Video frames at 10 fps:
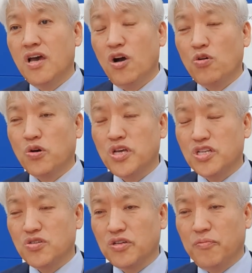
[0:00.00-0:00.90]
According
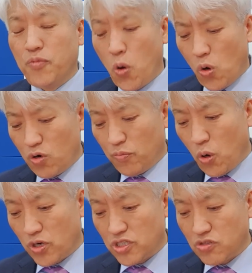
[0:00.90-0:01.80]
to the
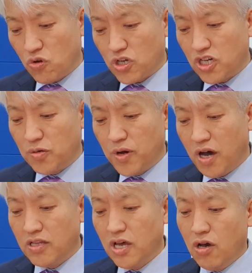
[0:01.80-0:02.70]
Paul is talking
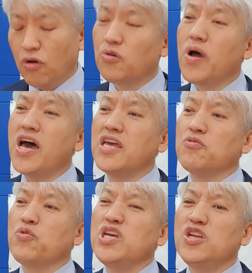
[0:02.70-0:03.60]
about, all right,
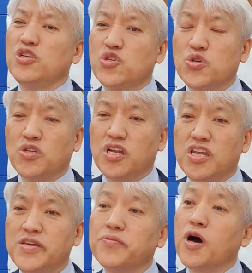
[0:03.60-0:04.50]
we should
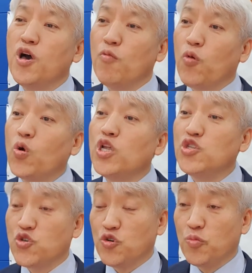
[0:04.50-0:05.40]
live
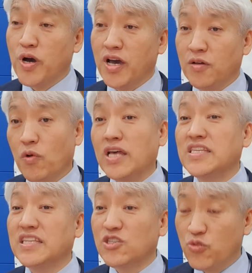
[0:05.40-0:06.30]
politiomai,
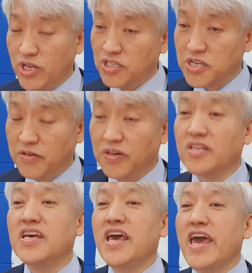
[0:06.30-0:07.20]
127,
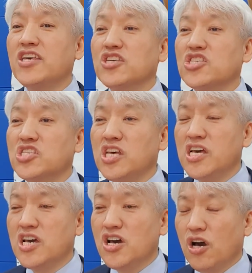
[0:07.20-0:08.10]
as
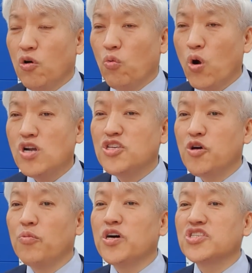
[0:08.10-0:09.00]
a worthy
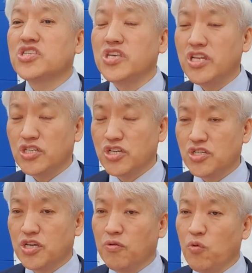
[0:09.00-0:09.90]
of a
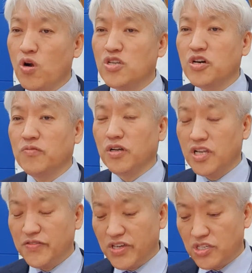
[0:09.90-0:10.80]
citizenship, worthy of a
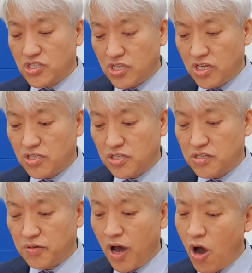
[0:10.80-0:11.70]
living
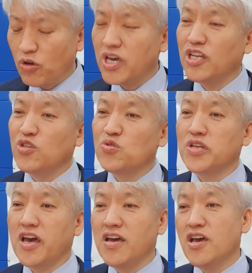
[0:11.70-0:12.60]
citizenship. How can you do
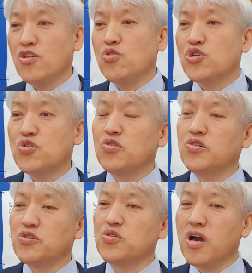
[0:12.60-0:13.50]
that?
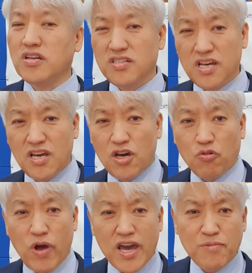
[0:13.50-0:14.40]
You got a
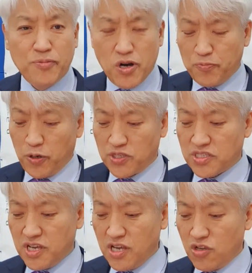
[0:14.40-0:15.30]
right purpose.
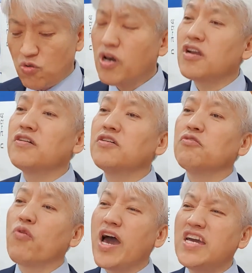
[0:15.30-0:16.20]
You got a
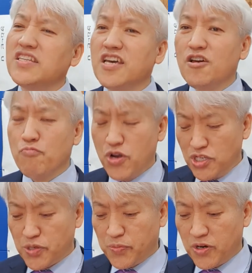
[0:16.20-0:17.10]
right
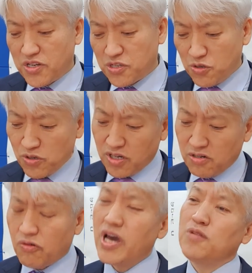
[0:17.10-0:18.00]
principles. You got a
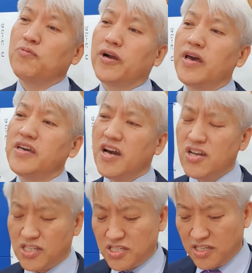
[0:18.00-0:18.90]
right
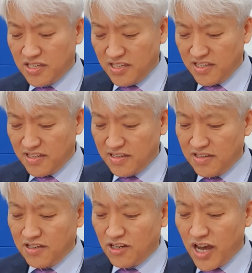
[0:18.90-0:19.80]
priority.
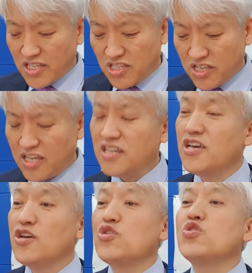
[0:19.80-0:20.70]
Last thing,
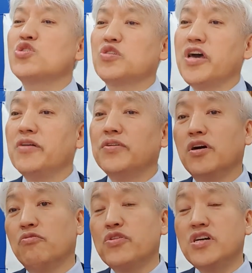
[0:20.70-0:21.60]
you should have
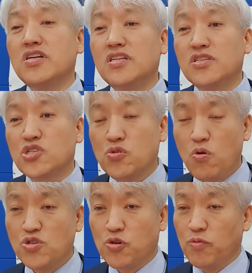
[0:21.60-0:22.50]
a real
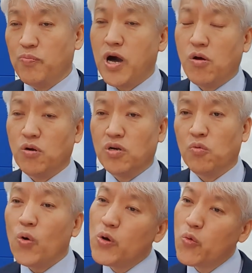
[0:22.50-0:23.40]
source of power.
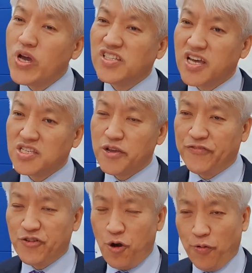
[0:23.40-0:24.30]
Where does it
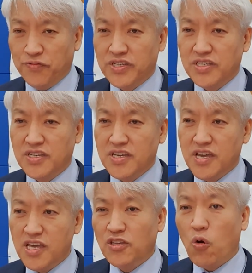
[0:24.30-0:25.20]
from?
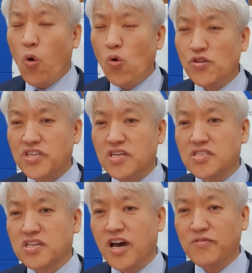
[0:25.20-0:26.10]
It all things
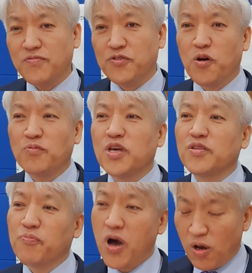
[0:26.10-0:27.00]
coming from the
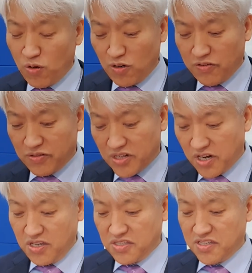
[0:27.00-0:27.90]
power of
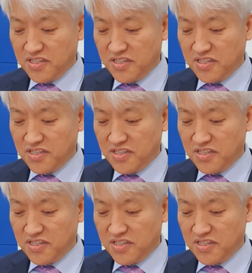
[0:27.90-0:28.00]
Christ.